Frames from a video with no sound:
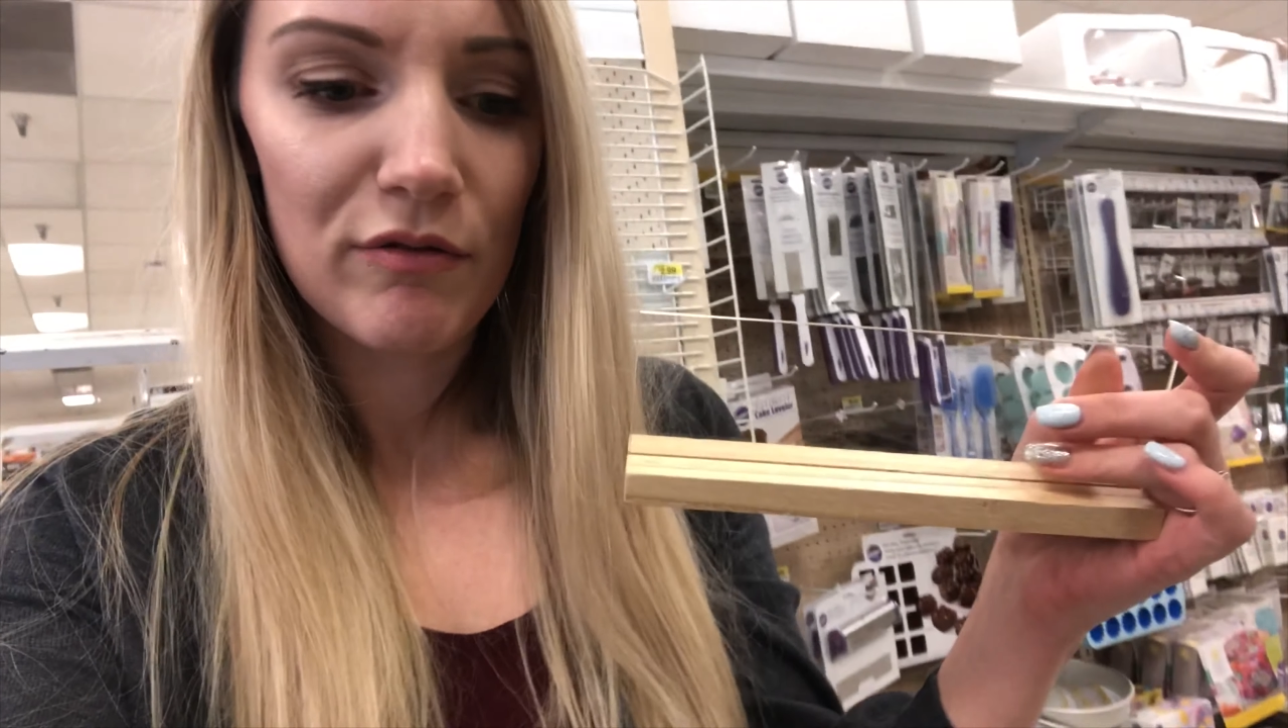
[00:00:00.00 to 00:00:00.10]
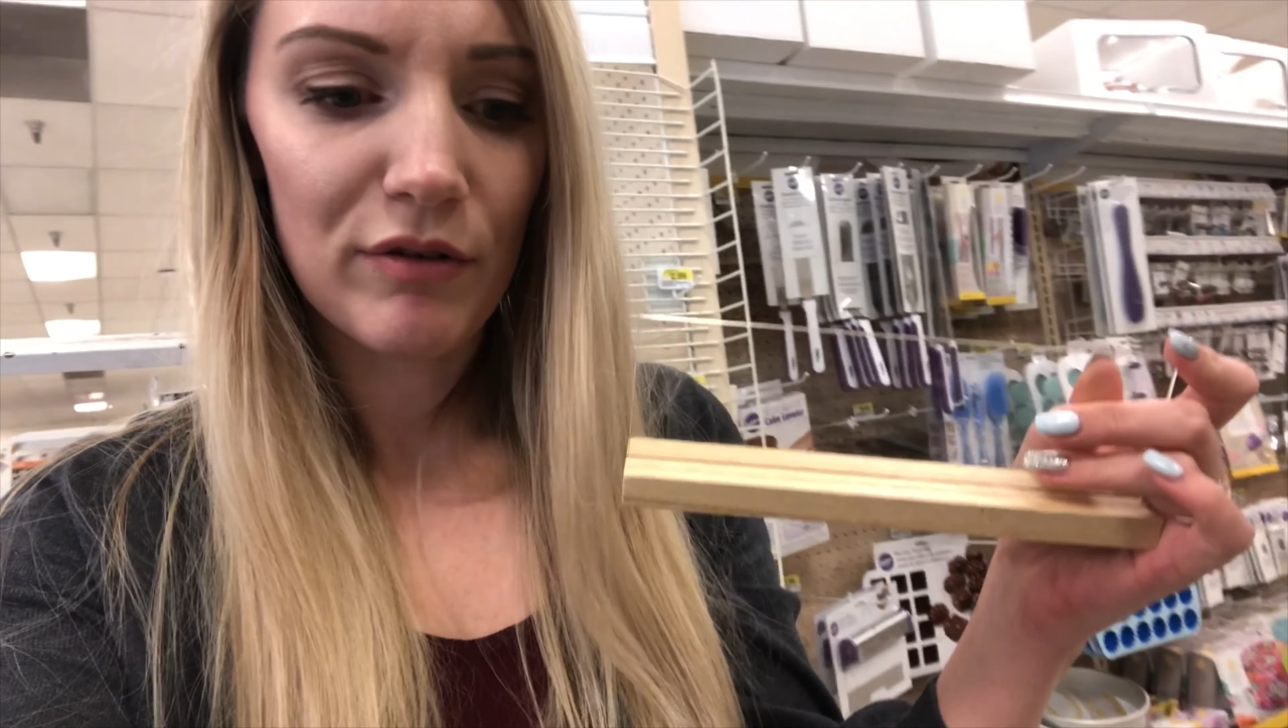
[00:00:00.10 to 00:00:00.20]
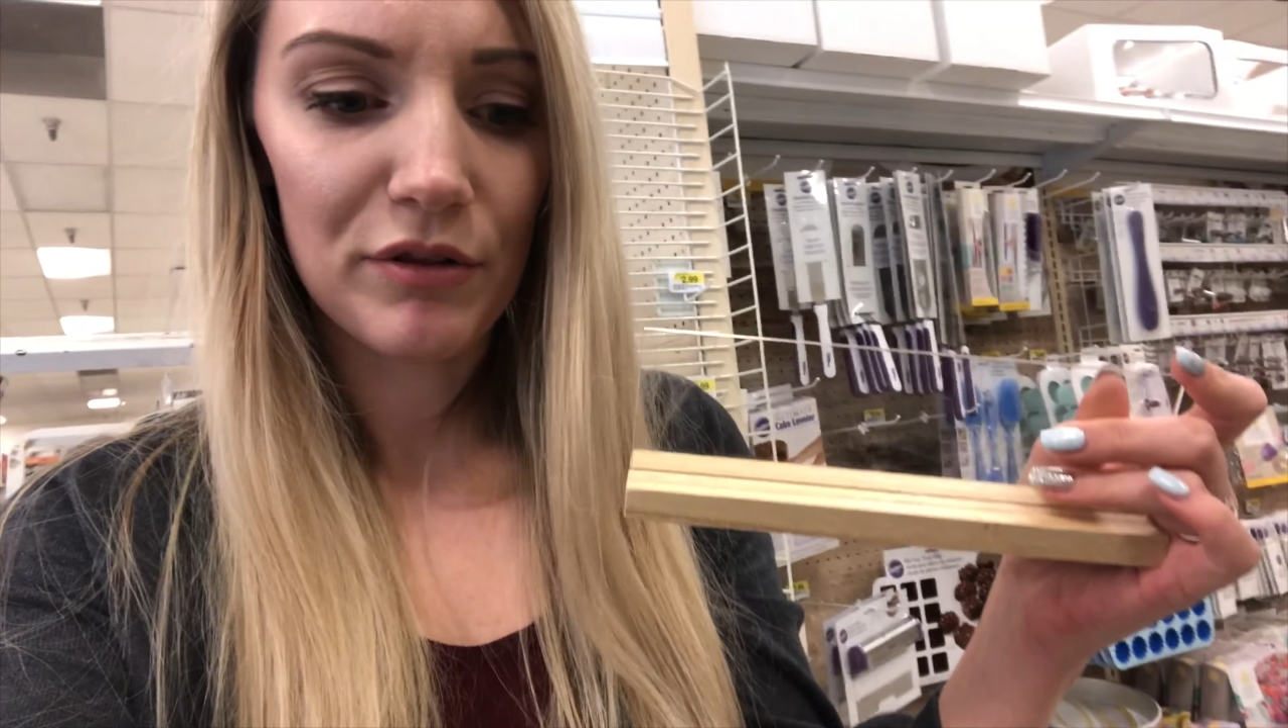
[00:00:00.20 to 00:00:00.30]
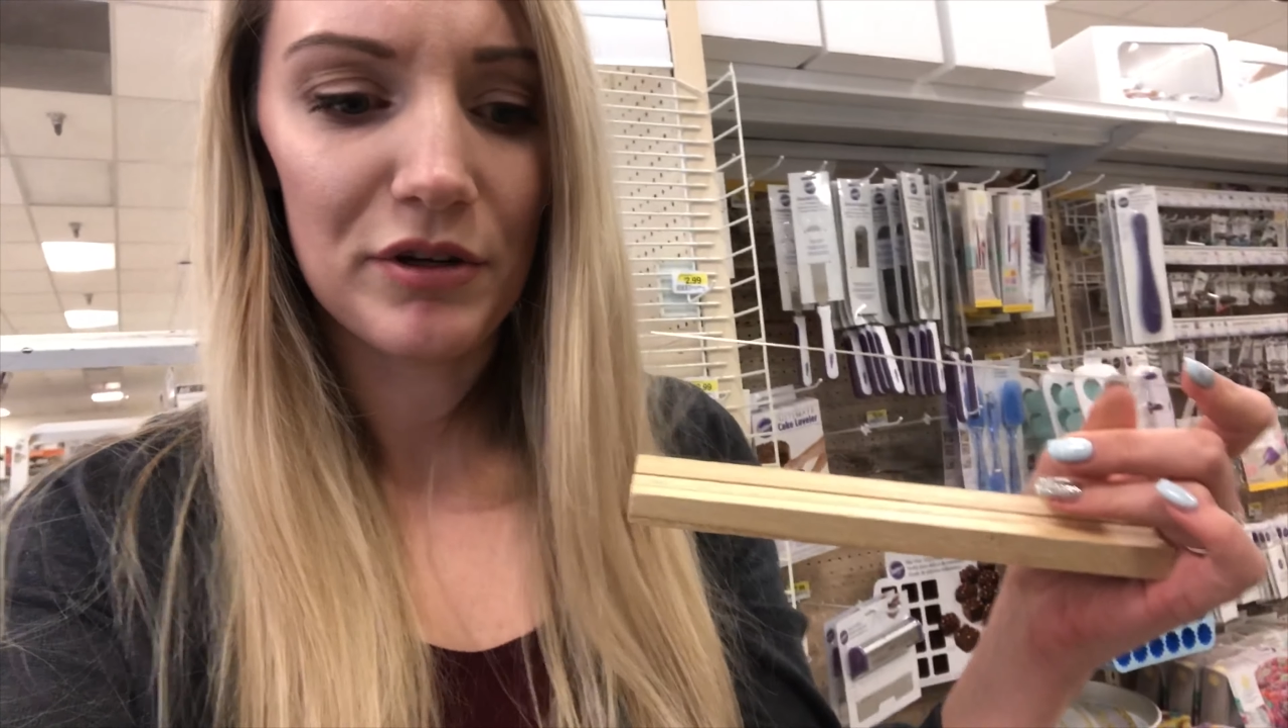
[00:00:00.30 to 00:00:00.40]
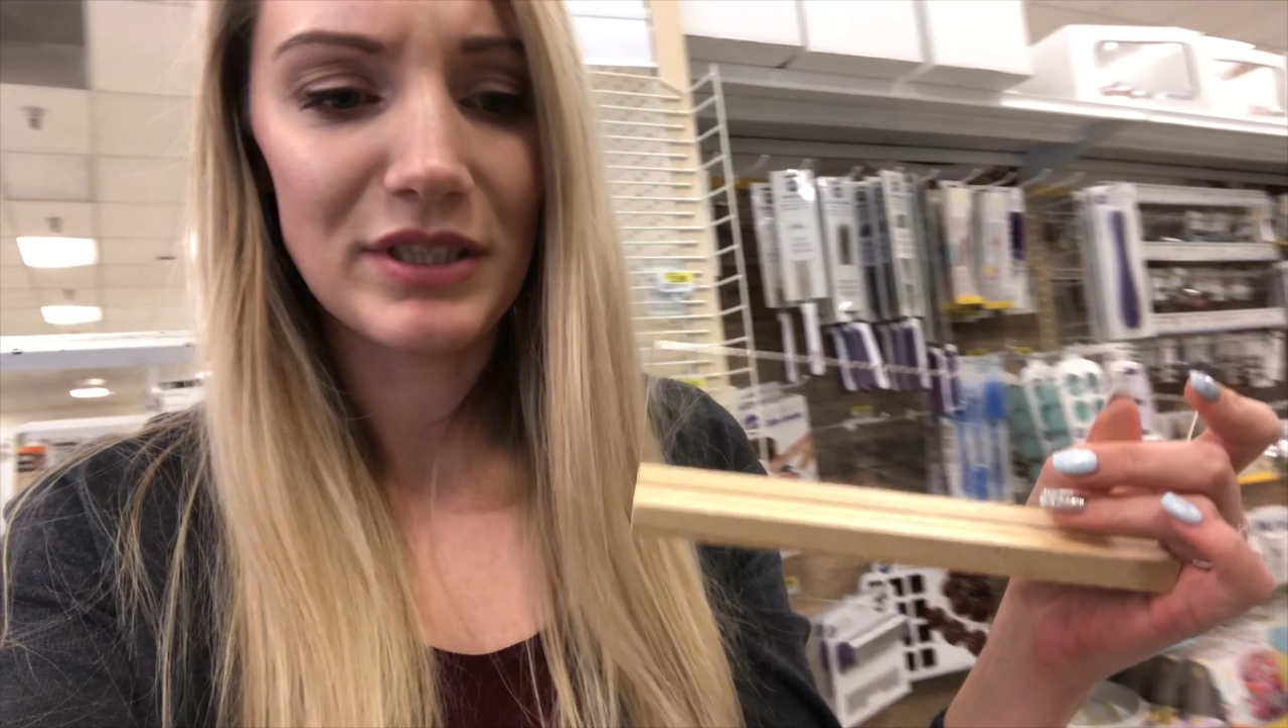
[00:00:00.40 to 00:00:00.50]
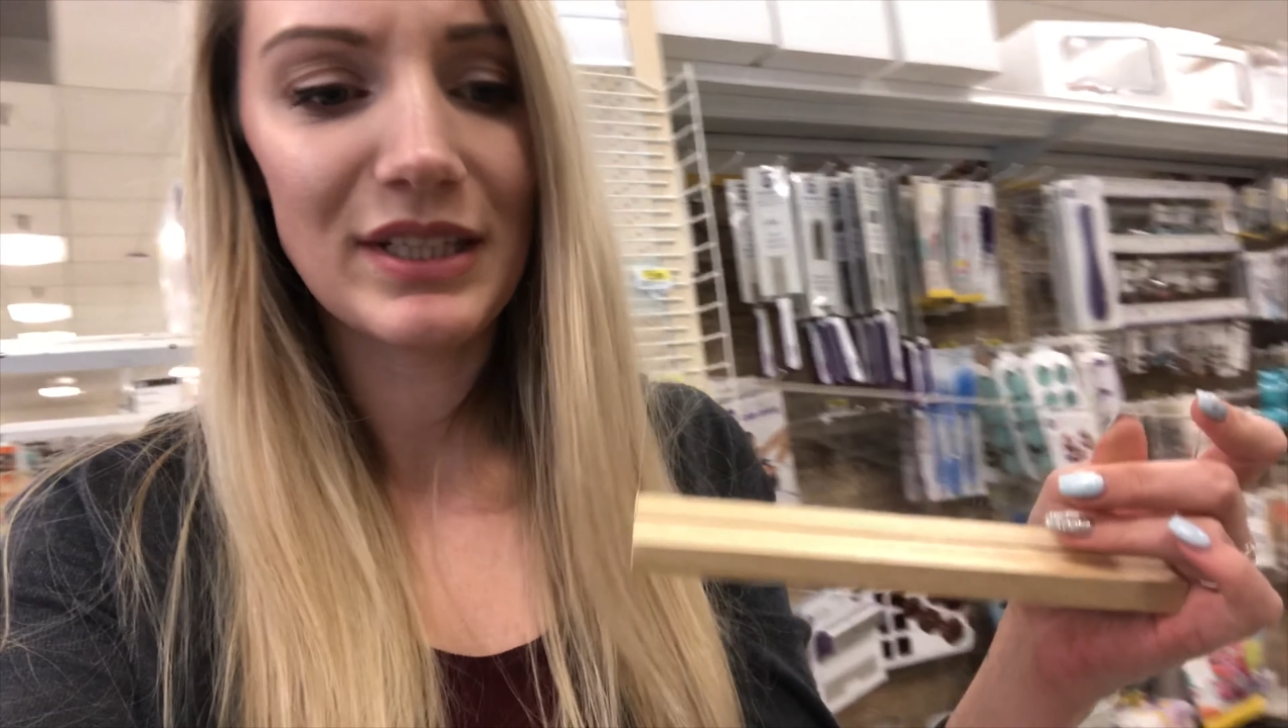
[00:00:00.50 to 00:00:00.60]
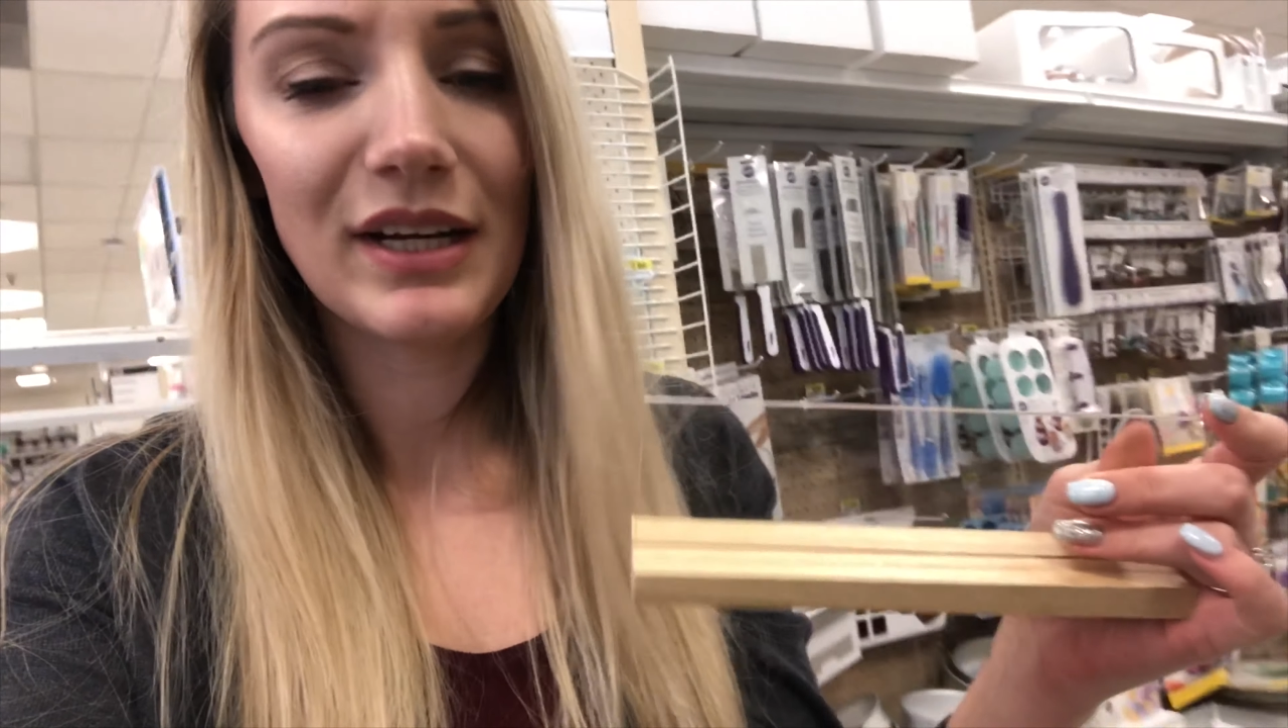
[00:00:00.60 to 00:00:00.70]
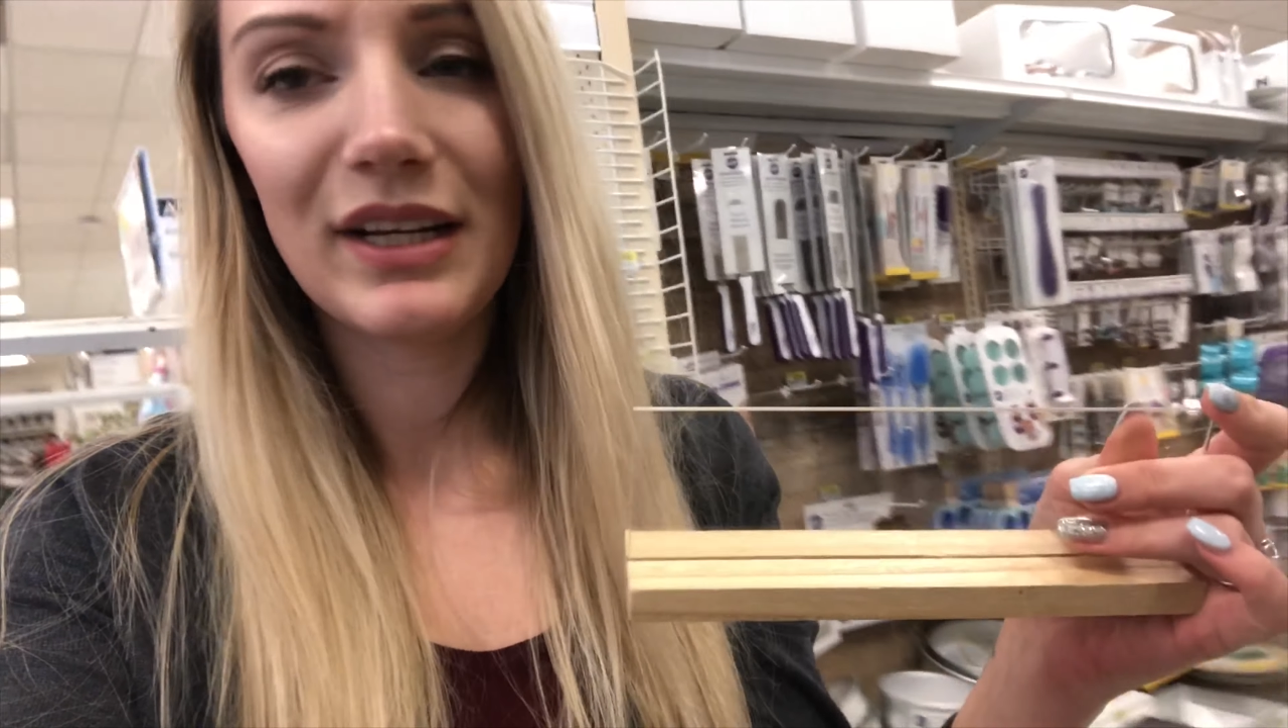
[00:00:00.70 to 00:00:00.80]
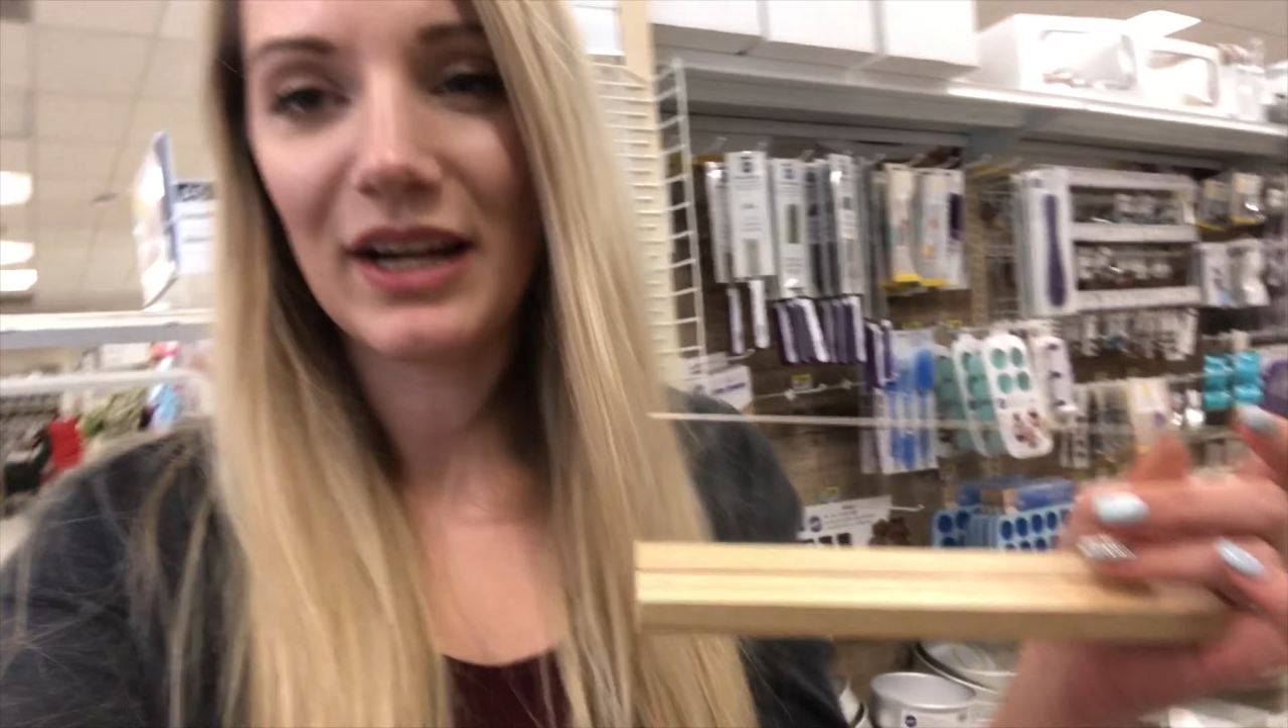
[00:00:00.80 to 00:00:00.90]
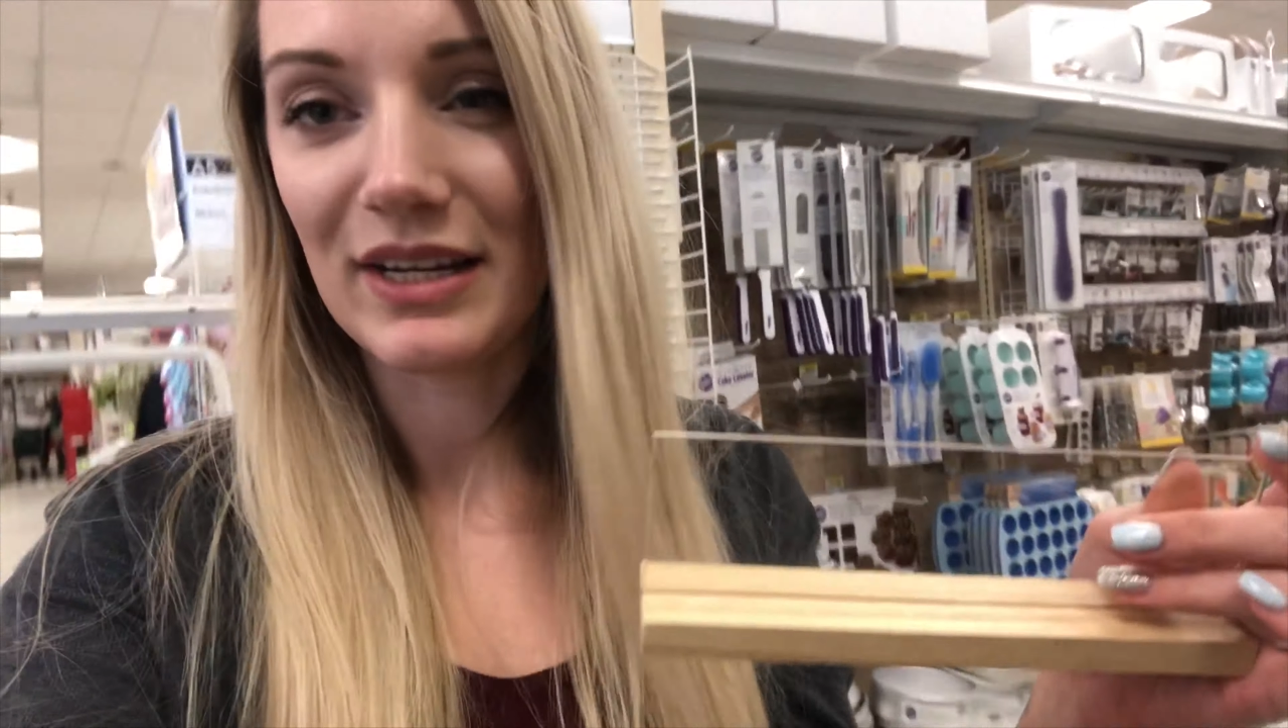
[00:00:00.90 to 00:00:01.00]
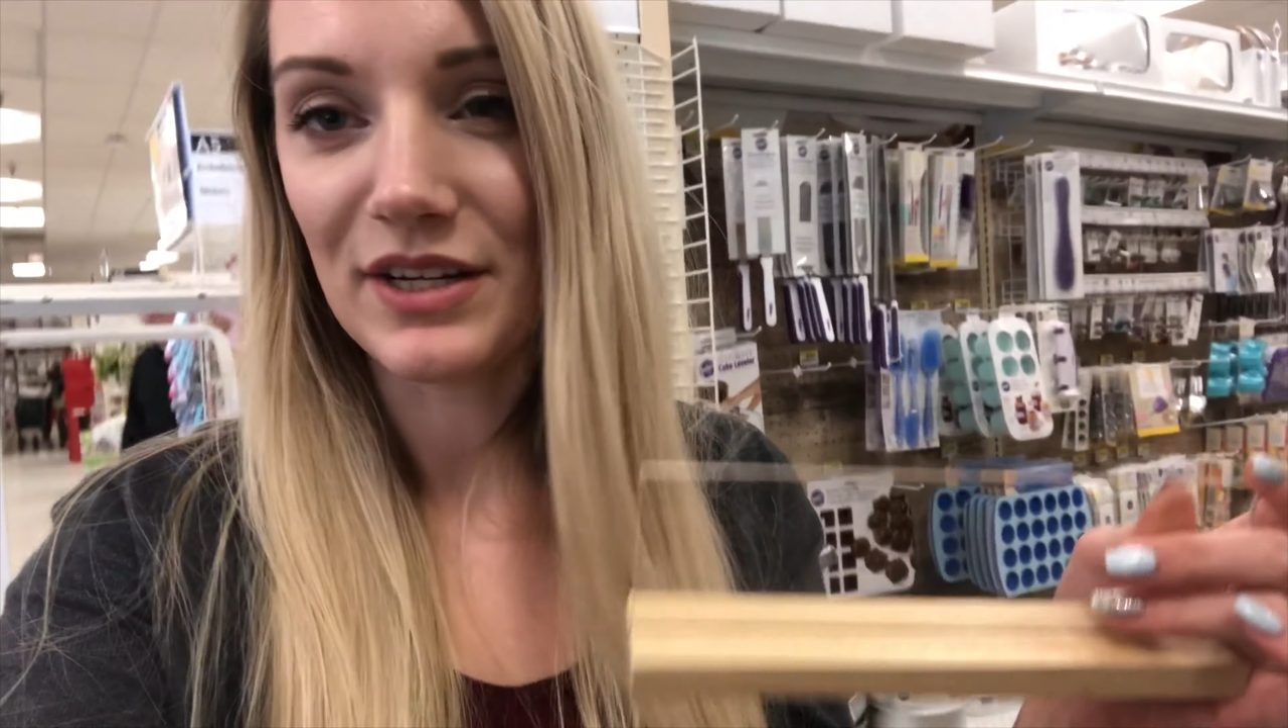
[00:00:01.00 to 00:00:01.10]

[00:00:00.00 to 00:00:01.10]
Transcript: for $13.99